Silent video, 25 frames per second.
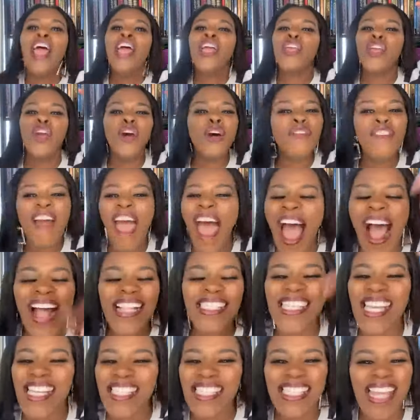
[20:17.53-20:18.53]
You've had
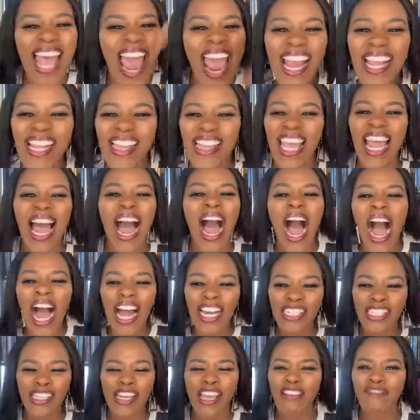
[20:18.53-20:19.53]
to take the
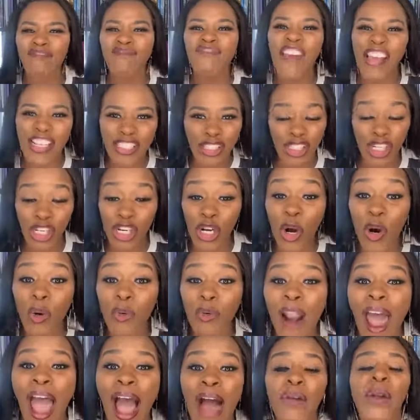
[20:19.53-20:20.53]
unconventional
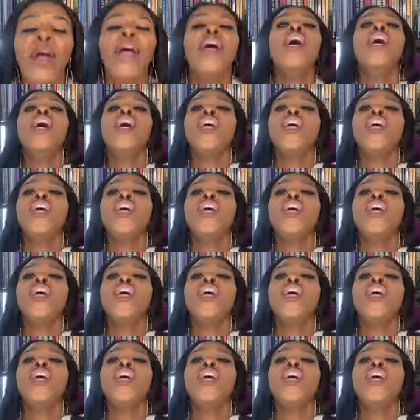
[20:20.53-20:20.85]
route.